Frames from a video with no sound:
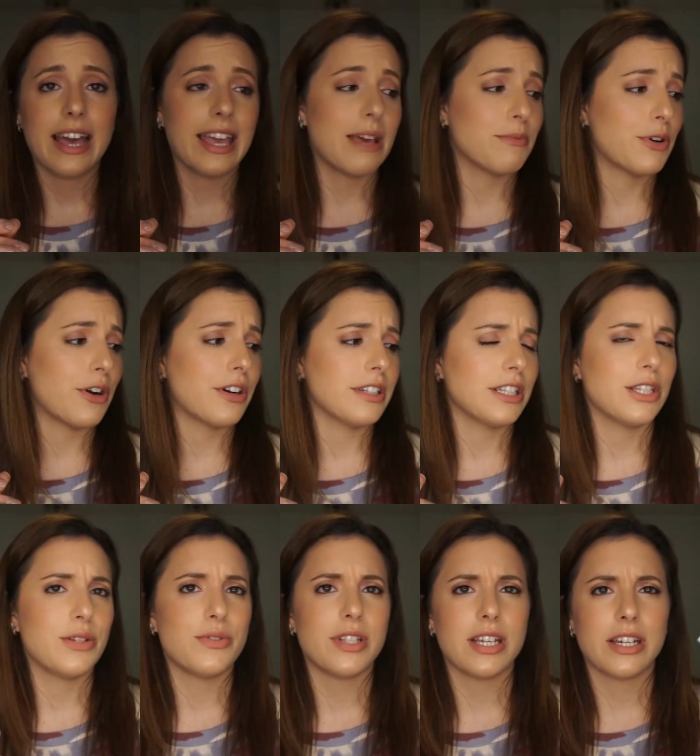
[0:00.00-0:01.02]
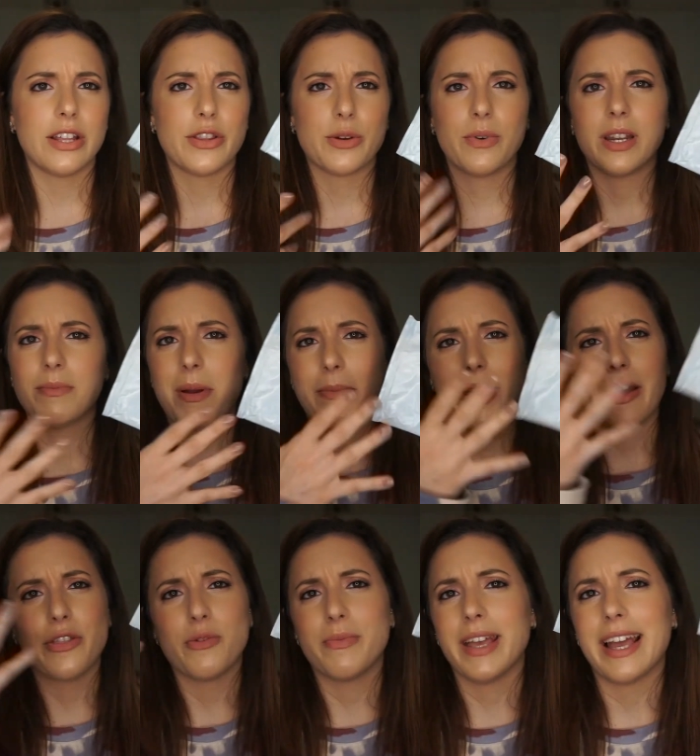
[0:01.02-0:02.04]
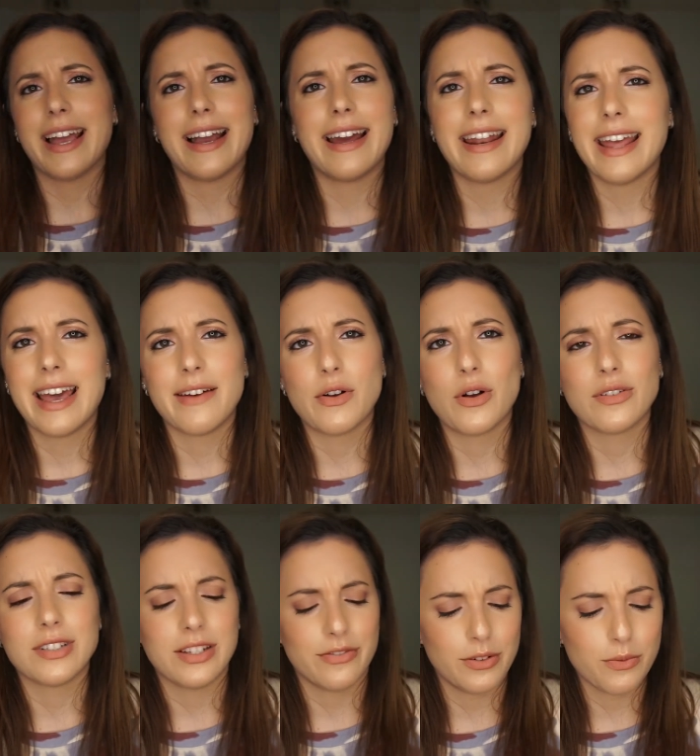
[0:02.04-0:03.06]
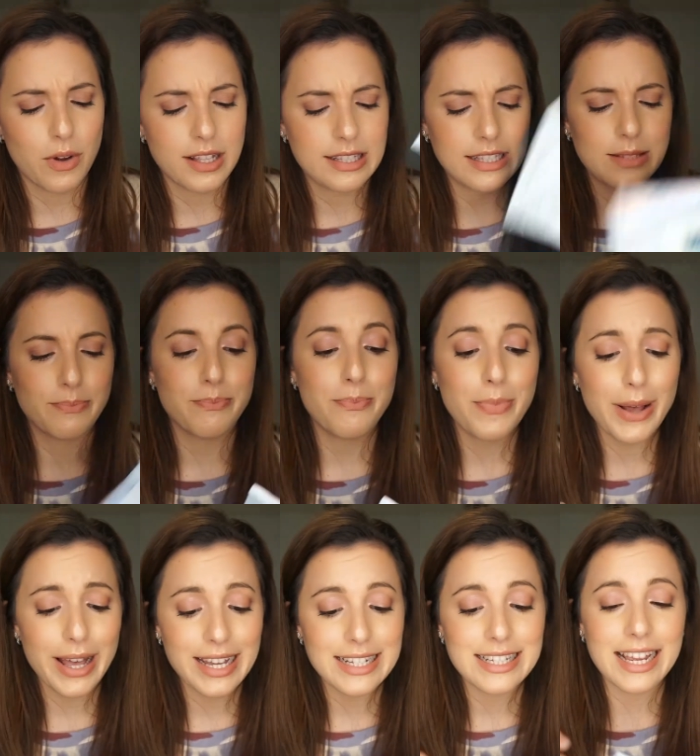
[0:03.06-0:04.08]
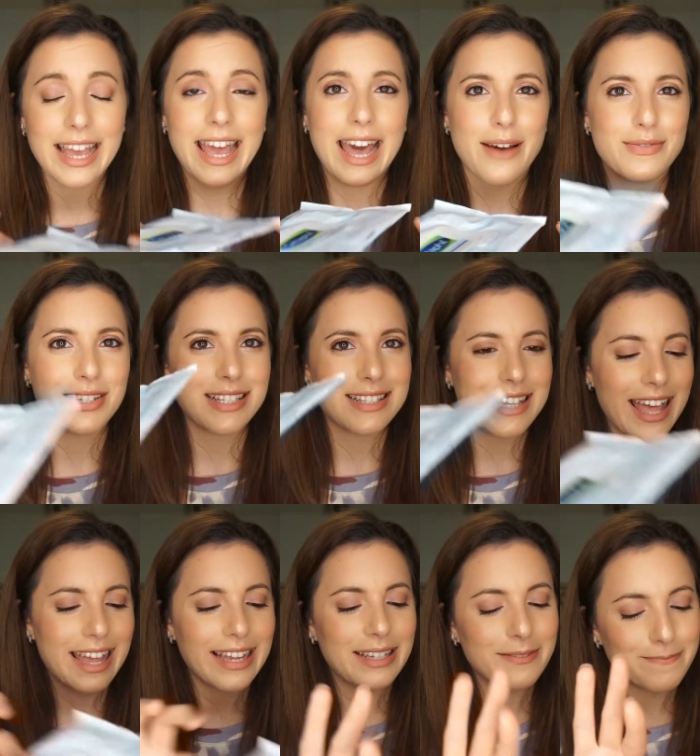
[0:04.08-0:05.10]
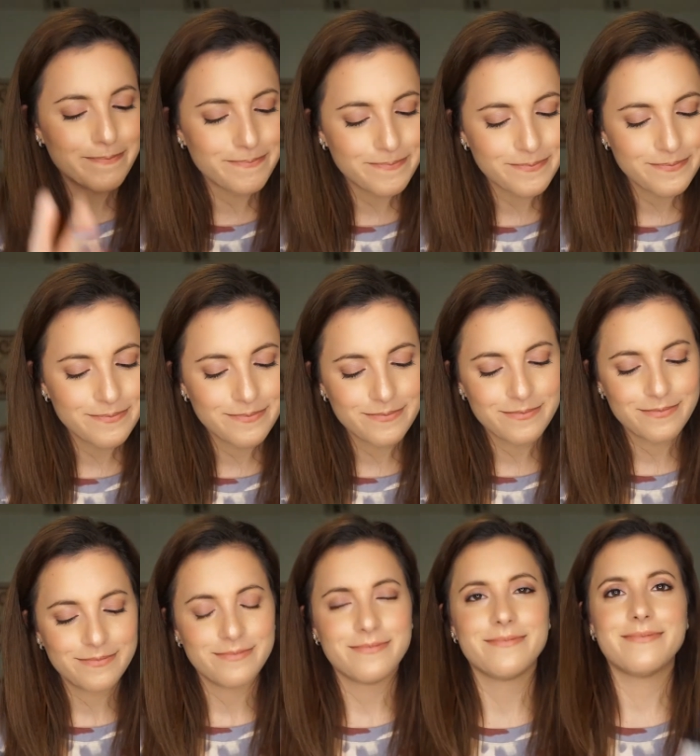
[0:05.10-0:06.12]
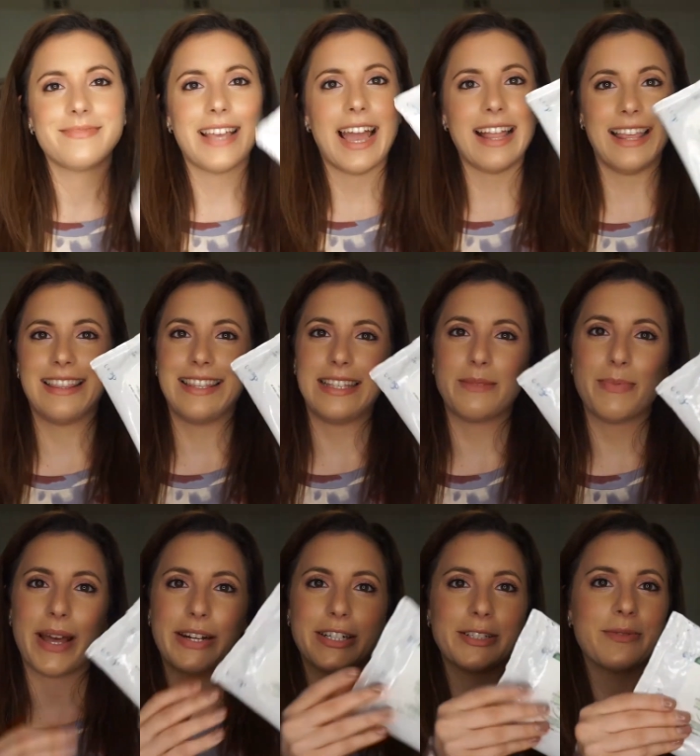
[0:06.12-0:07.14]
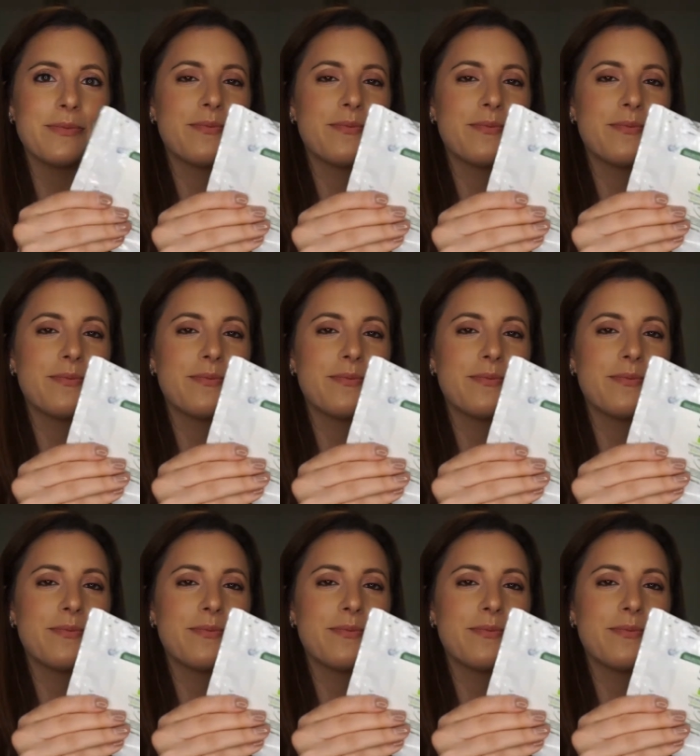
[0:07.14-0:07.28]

I am currently using another one in my bathroom. Like I kind of have all different ones, but I have to say I like these better.